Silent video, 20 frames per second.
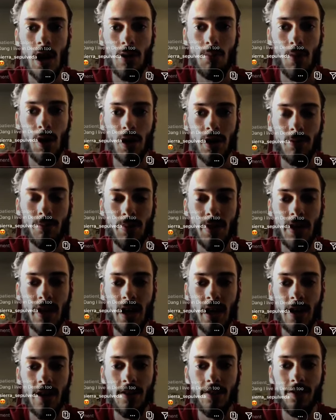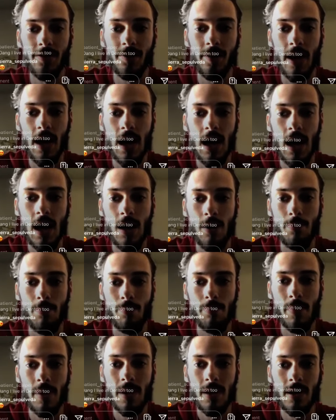stock market because
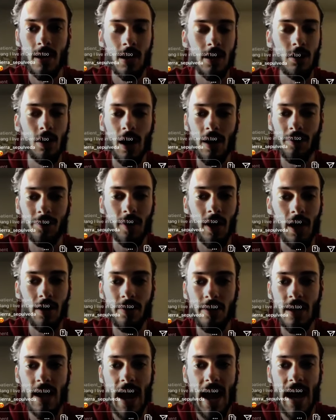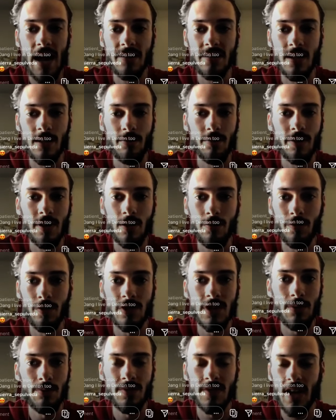um, you know, I saw the ads and everything
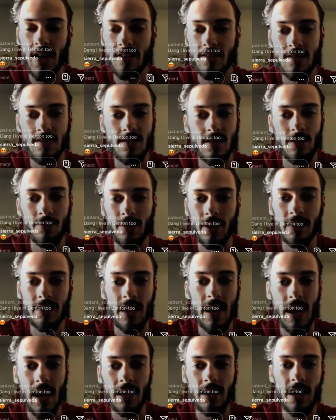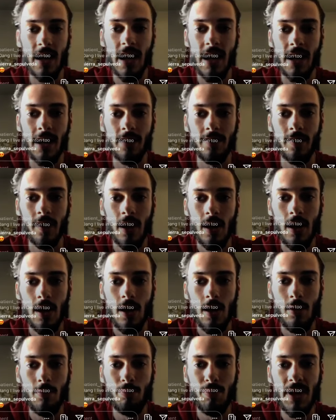for Tim Sykes and stuff like that. And
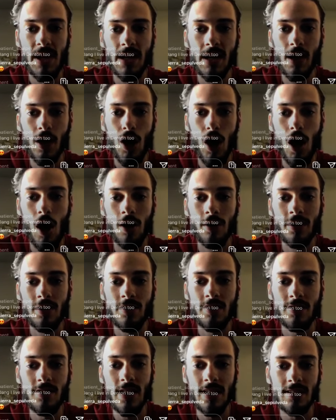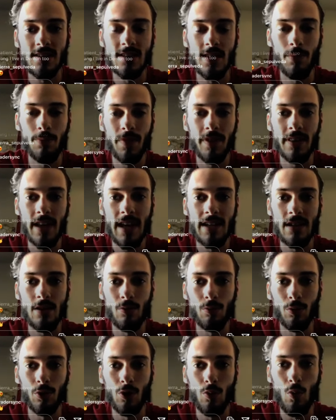being in college, that's something that I
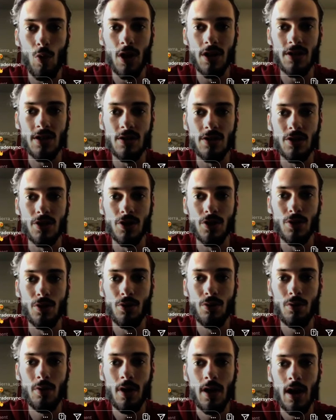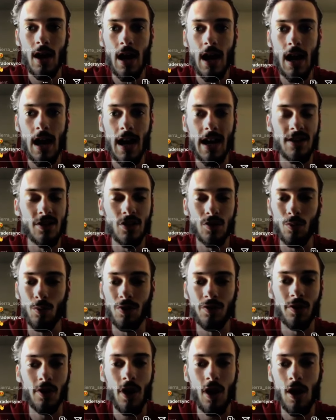didn't really want to do. Uh, I just
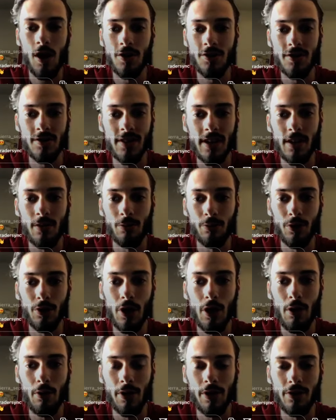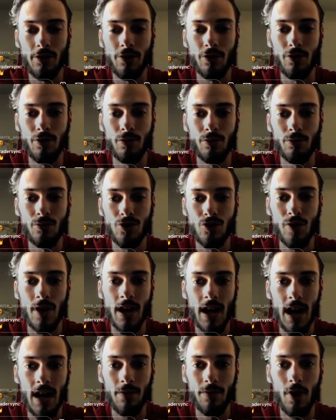went to college because I didn't really know I wanted to do
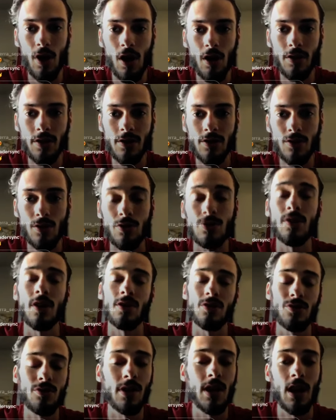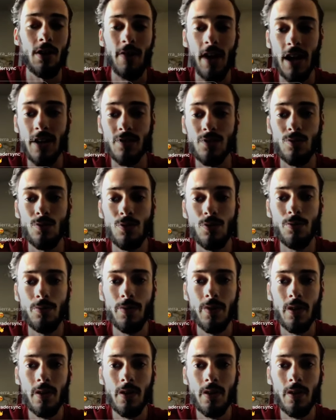straight out of college, or sorry, straight out. What, what did